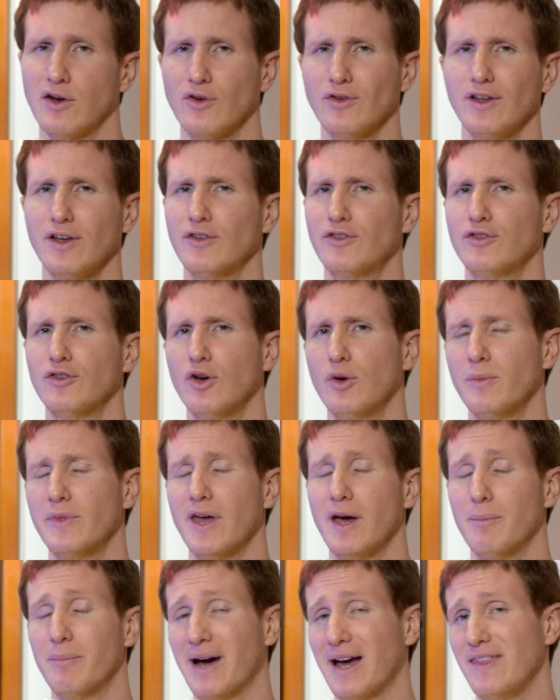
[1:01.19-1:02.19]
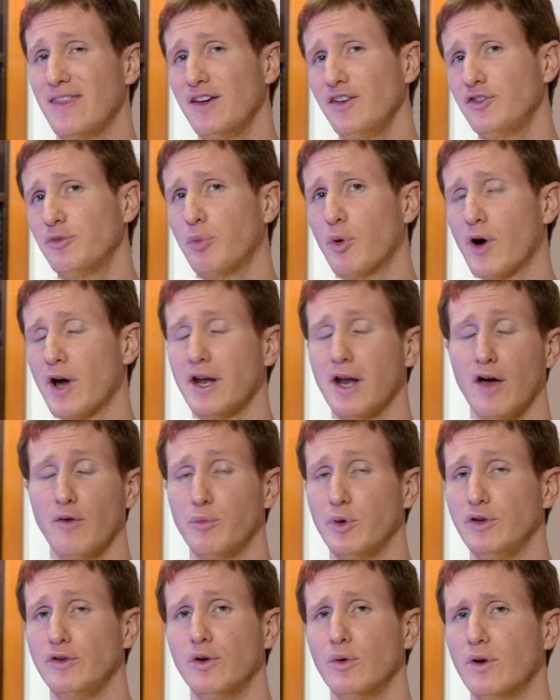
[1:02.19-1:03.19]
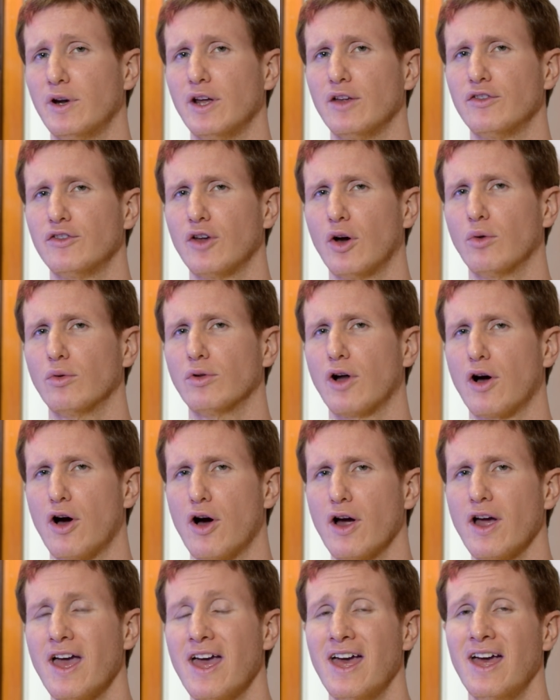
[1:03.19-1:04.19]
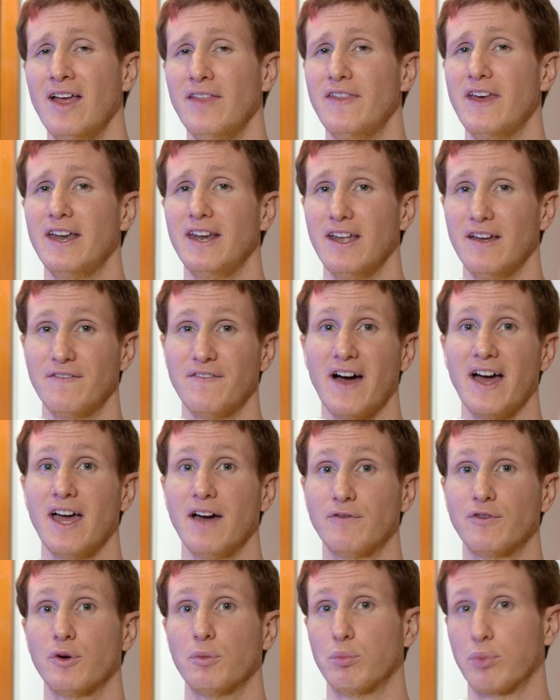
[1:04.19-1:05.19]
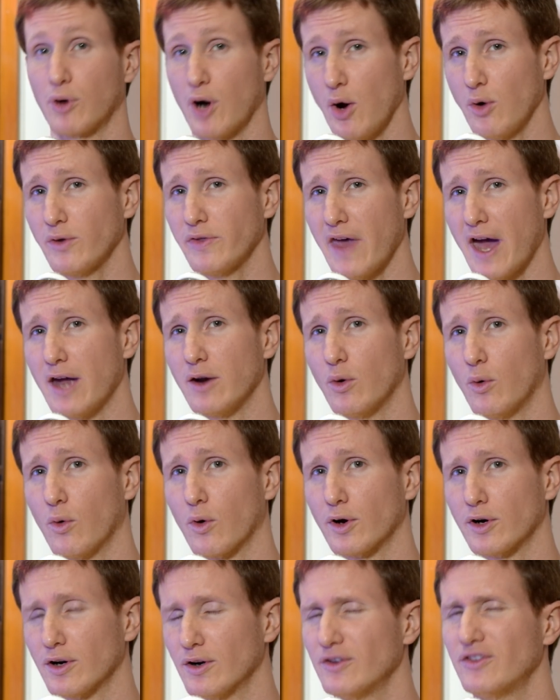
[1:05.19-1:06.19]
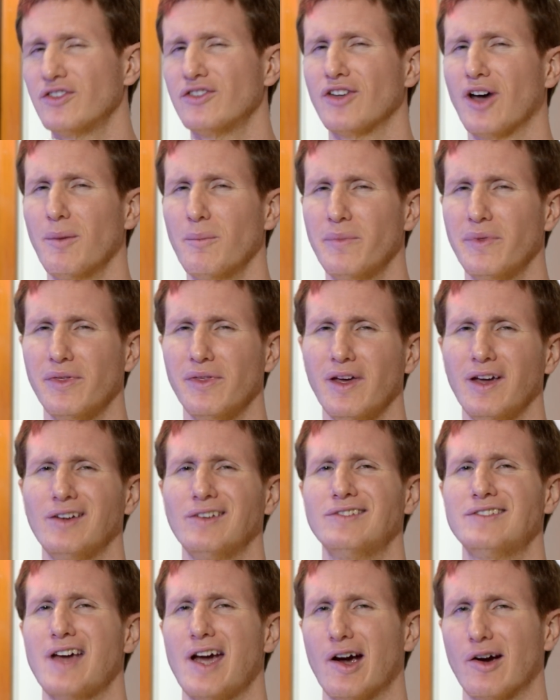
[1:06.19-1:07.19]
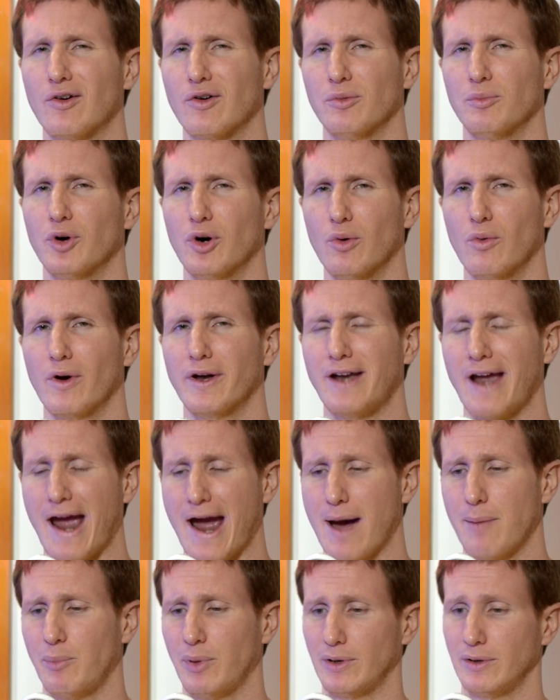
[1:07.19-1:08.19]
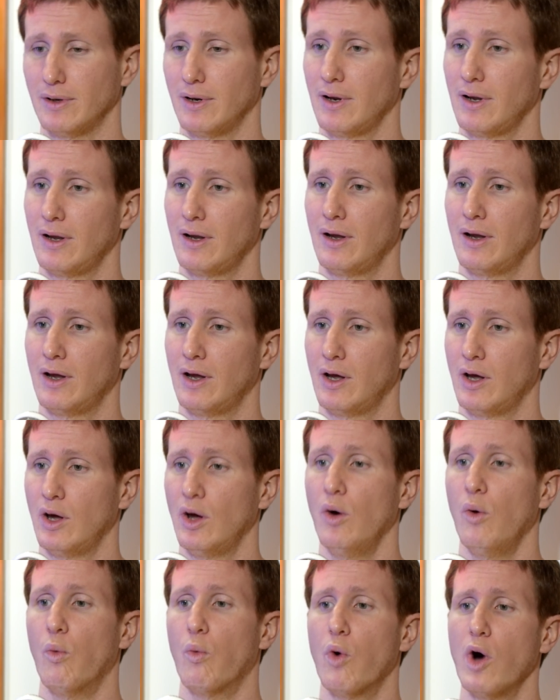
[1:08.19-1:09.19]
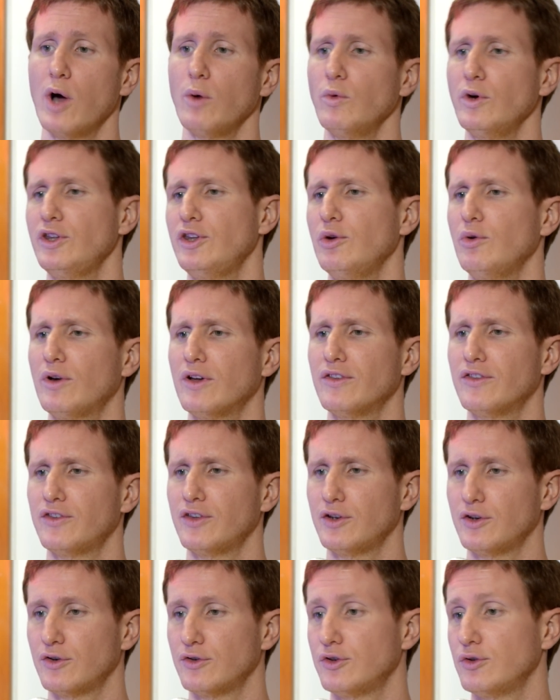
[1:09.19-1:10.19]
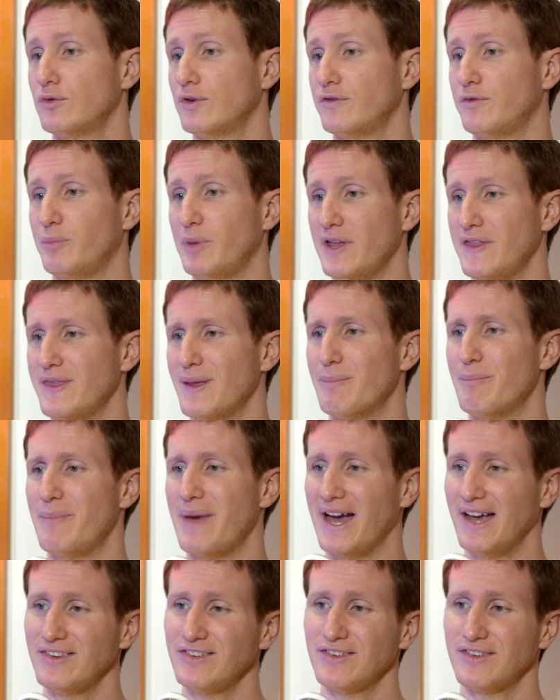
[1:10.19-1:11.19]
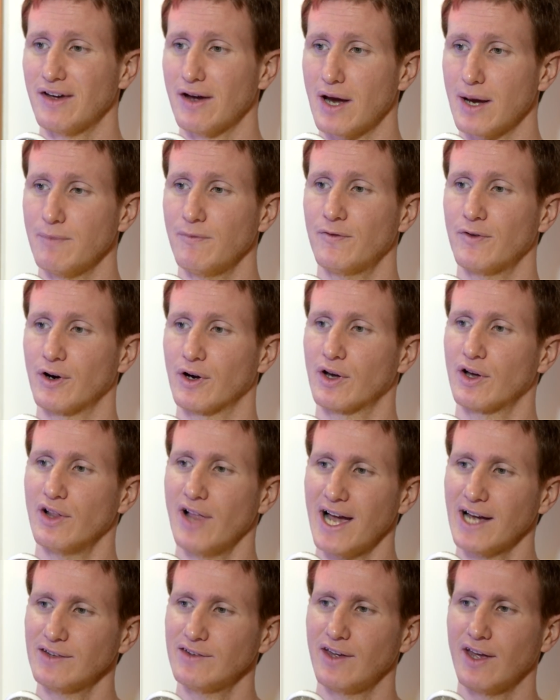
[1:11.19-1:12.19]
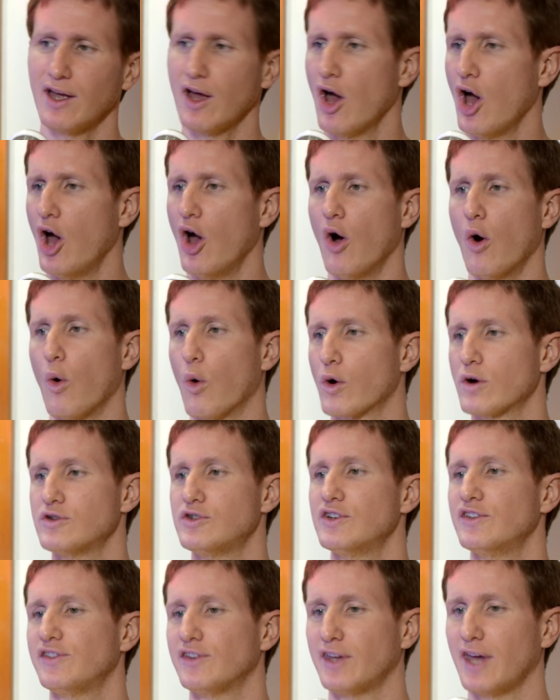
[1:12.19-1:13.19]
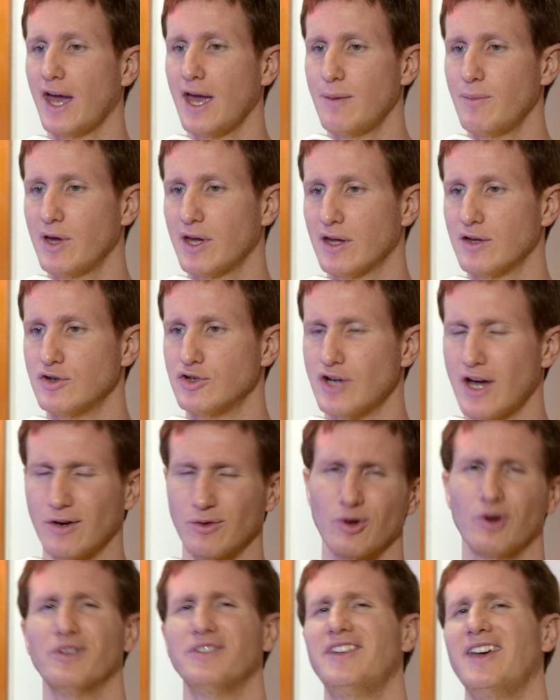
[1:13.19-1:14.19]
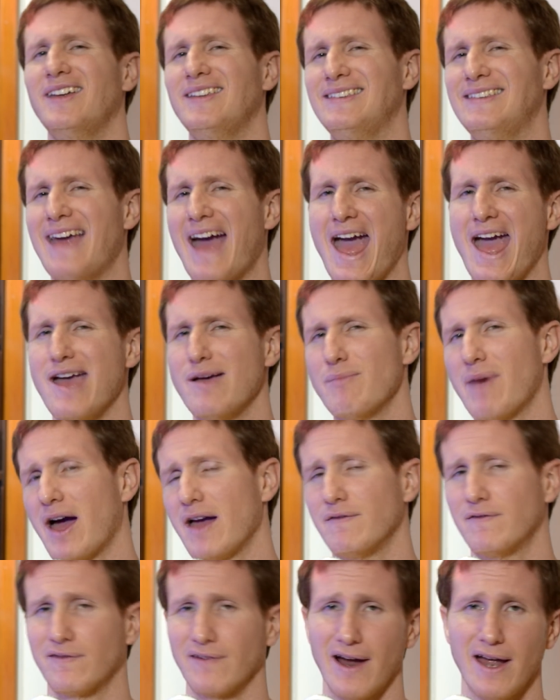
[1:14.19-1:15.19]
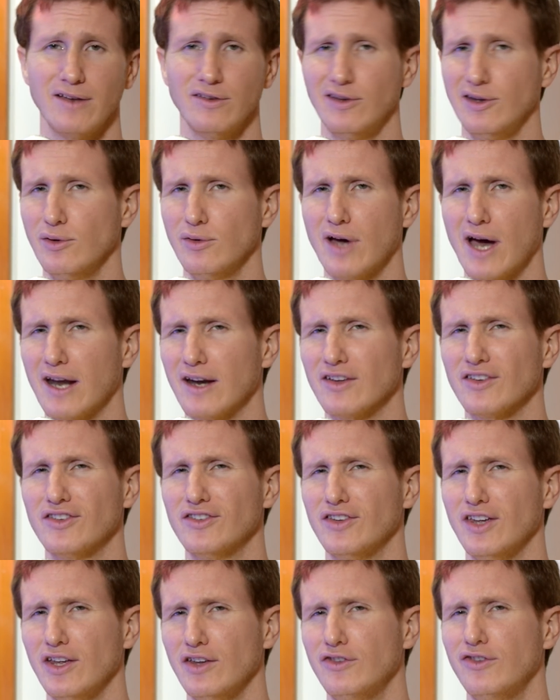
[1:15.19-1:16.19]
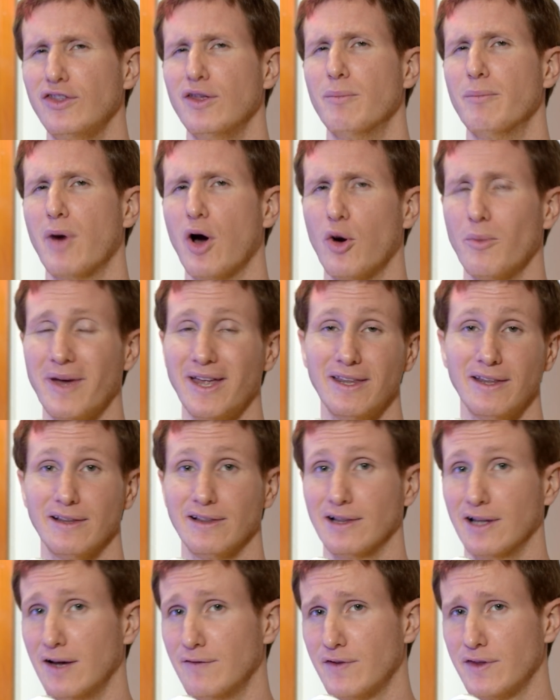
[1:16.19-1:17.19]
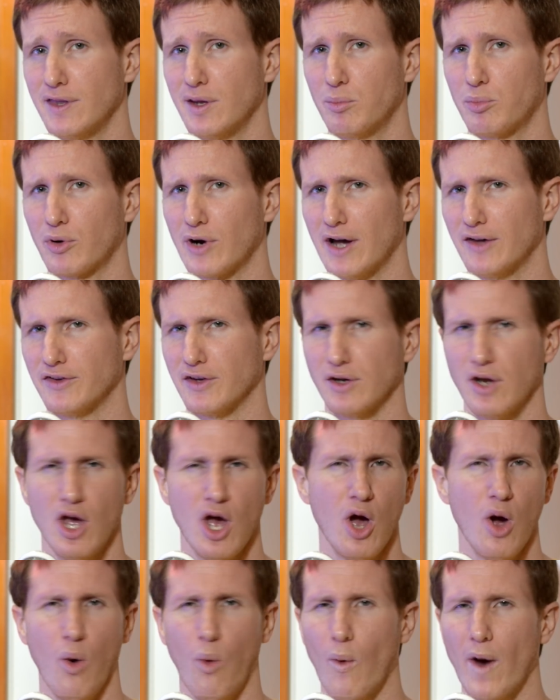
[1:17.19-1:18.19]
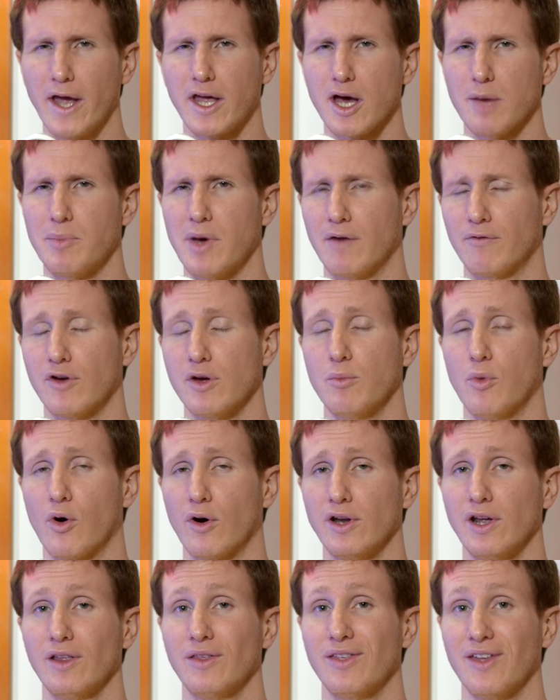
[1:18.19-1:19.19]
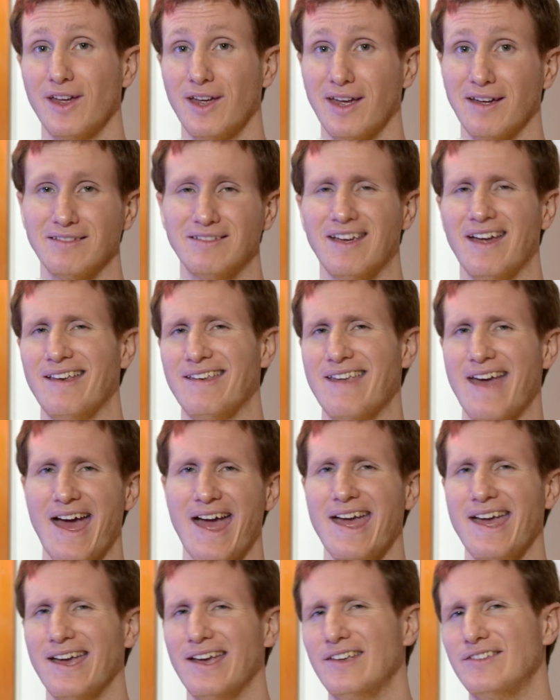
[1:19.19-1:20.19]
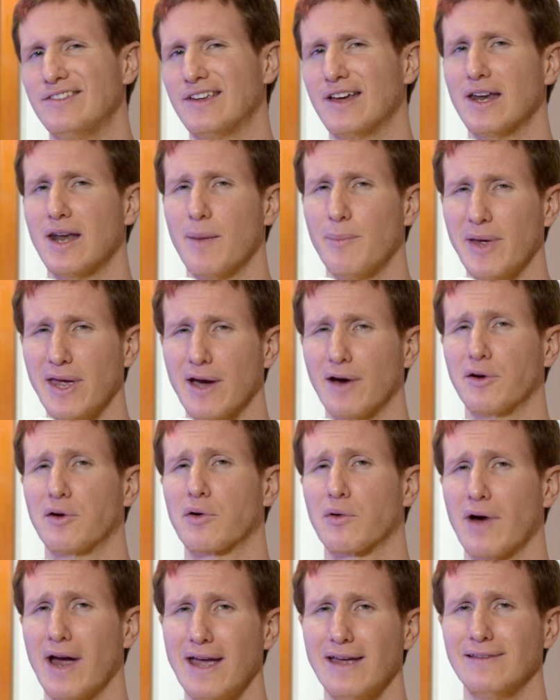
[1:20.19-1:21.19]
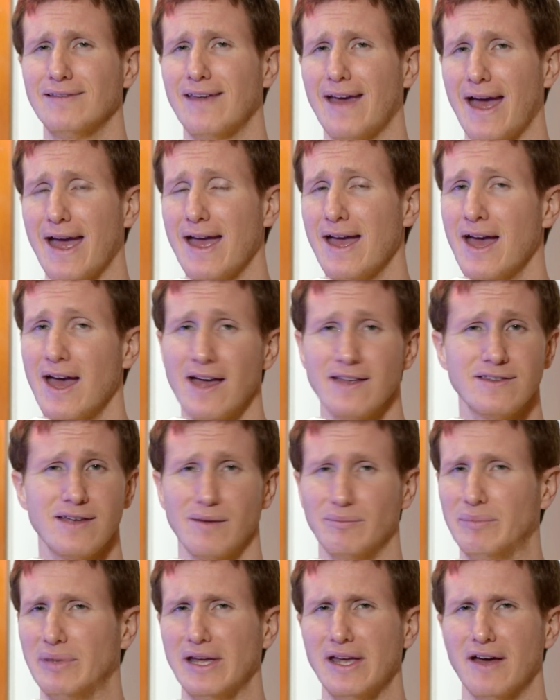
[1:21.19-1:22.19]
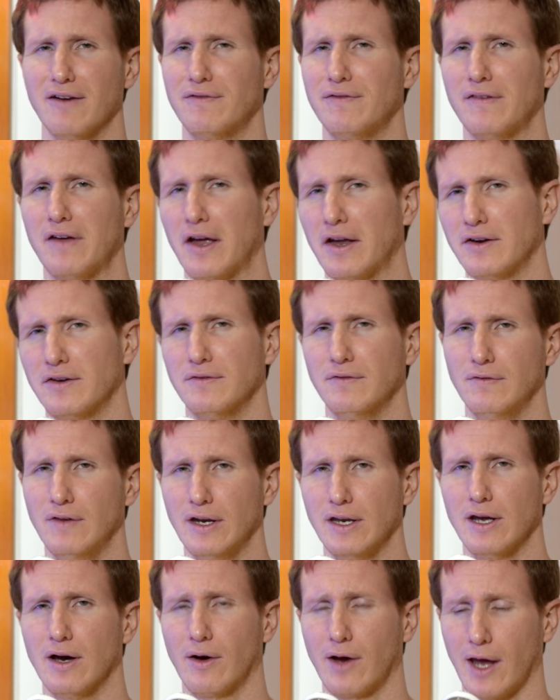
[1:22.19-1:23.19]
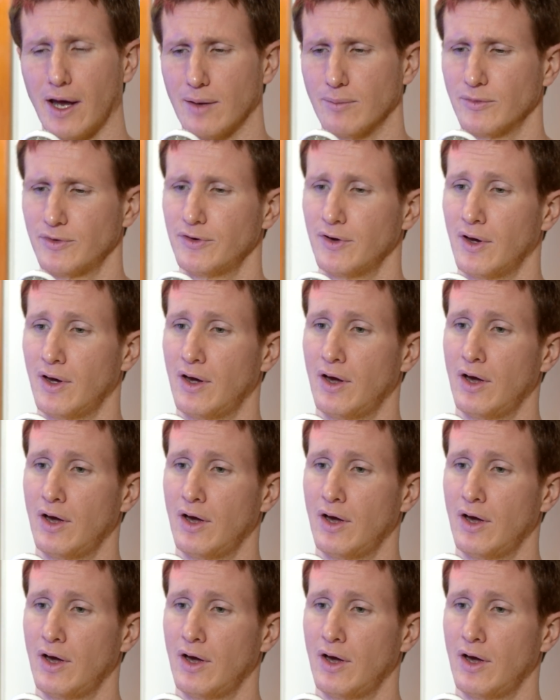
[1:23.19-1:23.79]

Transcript: only assume that by this point, I've been doing it so long that if I ever broke that order, something terrible would happen. What would you consider to have been the best time for collecting or just gaming in general? Today, my friend, you gotta seize the moment and live in the present. Wake up every morning thinking today is gonna be a great day to be a fan of video games.